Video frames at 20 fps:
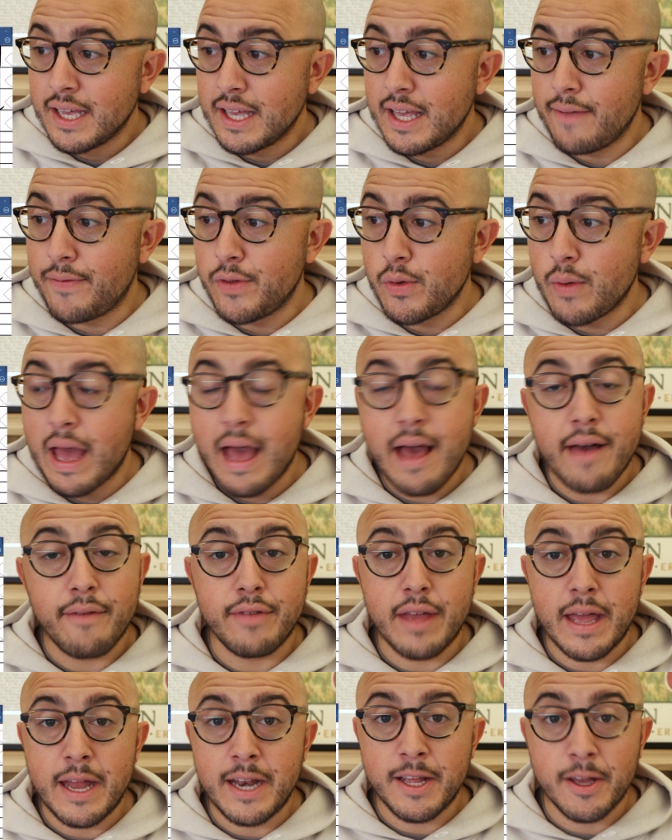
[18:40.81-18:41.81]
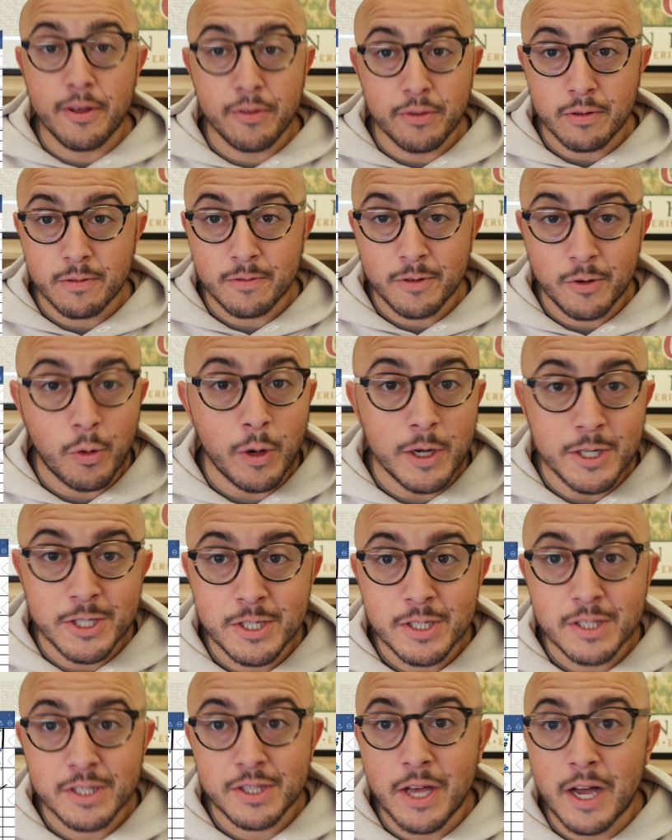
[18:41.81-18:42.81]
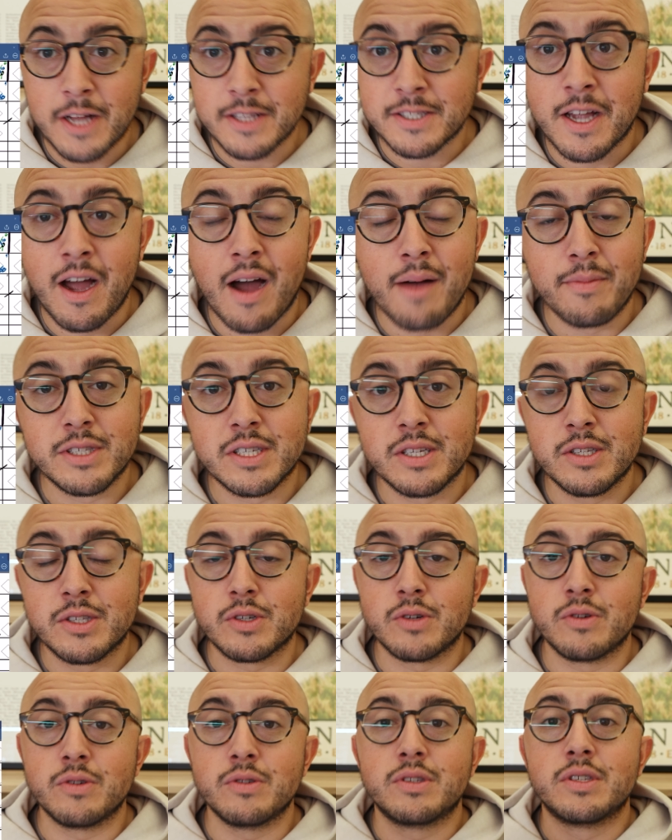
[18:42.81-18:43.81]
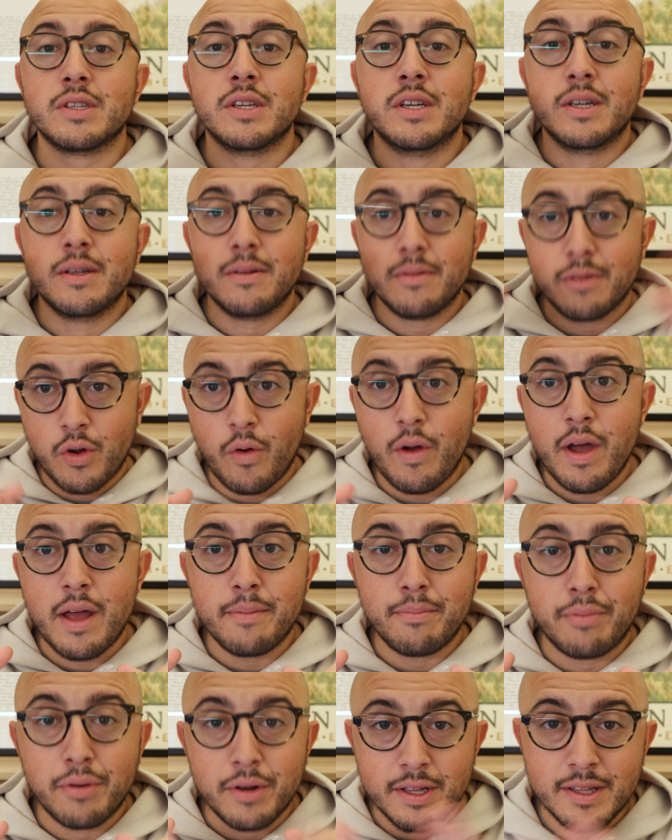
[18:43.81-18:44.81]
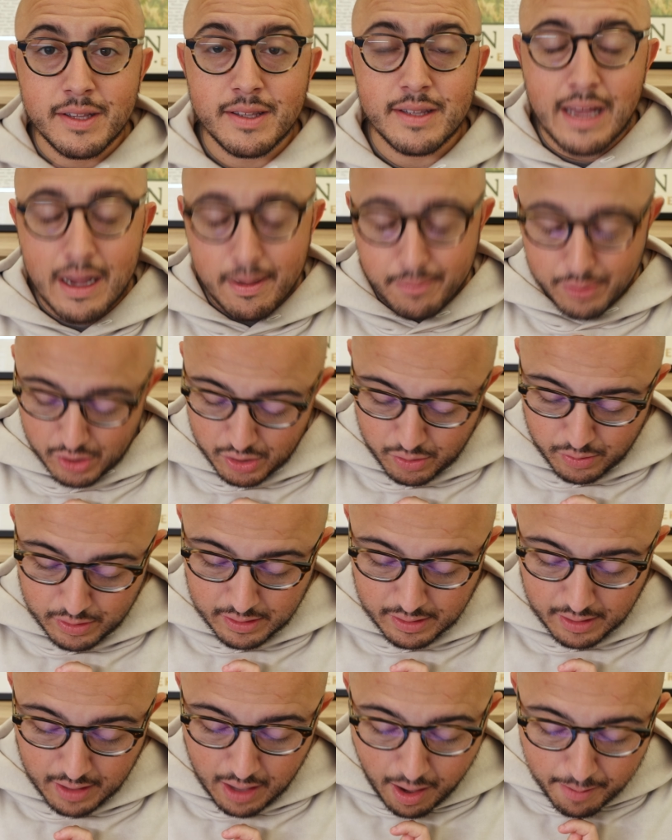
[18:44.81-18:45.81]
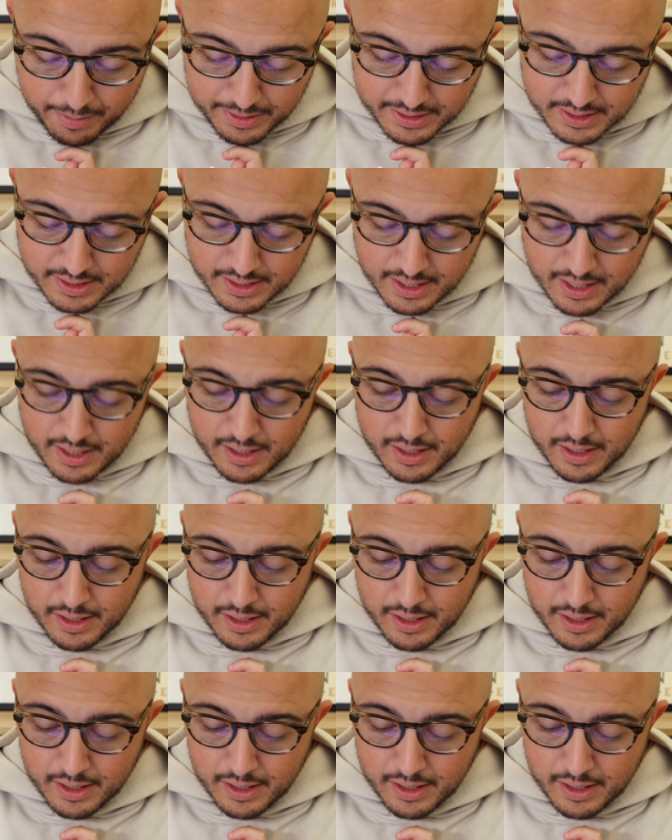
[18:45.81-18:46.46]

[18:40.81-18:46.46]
If you have any other questions, thoughts, comments, concerns, go ahead and put it down below in the comments.